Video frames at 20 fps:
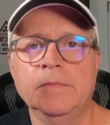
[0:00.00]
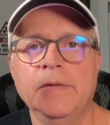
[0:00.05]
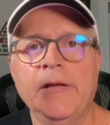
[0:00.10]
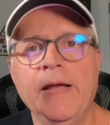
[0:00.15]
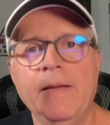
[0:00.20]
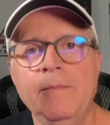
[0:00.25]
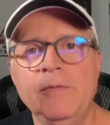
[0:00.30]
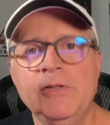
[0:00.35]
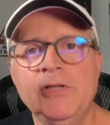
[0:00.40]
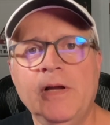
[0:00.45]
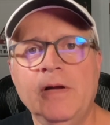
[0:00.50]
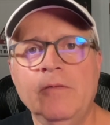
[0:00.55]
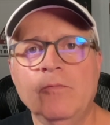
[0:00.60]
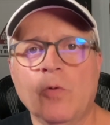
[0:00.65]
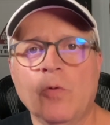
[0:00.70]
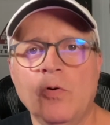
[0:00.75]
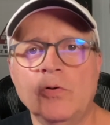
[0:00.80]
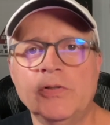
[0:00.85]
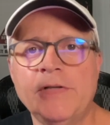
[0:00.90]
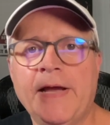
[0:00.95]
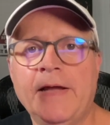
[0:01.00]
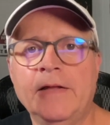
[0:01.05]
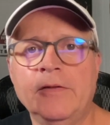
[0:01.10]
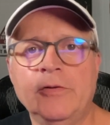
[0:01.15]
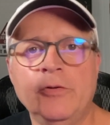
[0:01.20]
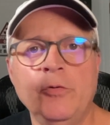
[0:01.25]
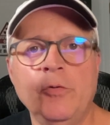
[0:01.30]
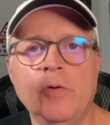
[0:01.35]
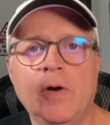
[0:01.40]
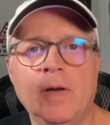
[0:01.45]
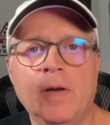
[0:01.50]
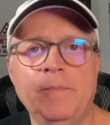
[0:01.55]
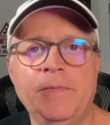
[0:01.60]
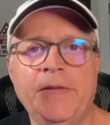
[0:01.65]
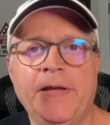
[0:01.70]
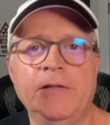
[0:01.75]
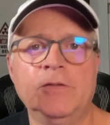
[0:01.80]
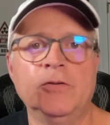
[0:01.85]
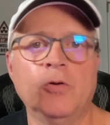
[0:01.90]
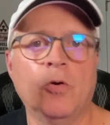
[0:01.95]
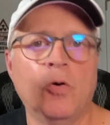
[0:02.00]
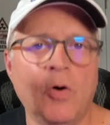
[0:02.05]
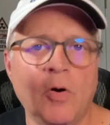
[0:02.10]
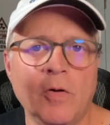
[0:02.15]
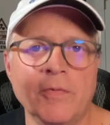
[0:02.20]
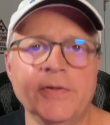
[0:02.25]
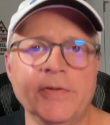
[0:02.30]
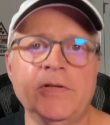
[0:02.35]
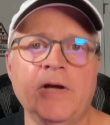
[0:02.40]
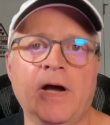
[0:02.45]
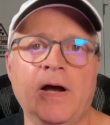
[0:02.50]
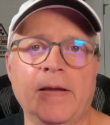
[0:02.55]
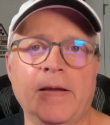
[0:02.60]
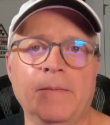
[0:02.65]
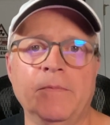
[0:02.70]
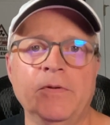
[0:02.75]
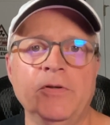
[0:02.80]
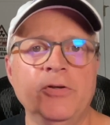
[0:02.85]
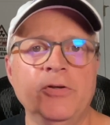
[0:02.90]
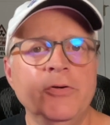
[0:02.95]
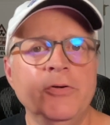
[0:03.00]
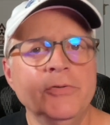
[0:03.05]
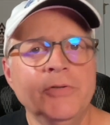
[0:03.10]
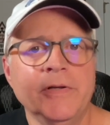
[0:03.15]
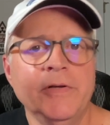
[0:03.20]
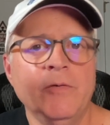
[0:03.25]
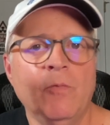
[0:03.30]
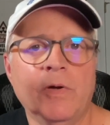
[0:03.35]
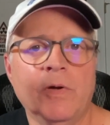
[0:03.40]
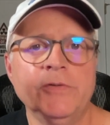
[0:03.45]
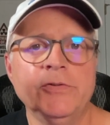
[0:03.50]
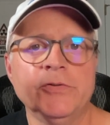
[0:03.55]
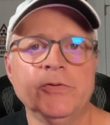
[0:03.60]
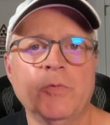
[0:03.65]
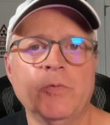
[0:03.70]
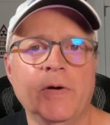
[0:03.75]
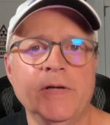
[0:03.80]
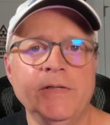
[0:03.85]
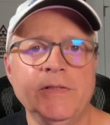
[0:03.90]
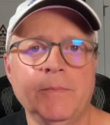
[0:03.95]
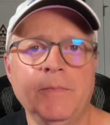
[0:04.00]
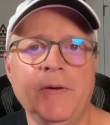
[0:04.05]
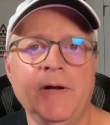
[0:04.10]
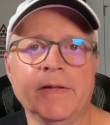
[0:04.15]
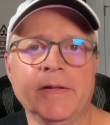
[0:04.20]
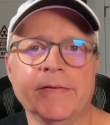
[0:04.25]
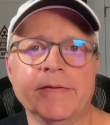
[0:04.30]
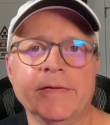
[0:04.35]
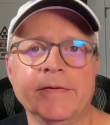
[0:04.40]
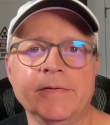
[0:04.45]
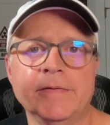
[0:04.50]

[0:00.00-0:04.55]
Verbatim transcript: Amazon rolls out new updates all the time, usually once or twice a month.